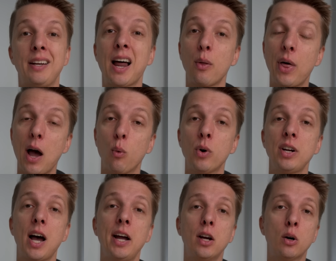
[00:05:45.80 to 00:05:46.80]
Now that
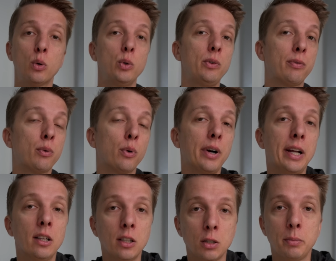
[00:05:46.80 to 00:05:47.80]
one I owned for
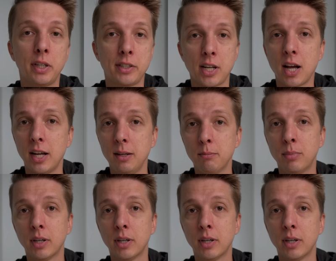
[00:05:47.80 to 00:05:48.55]
a little bit of time,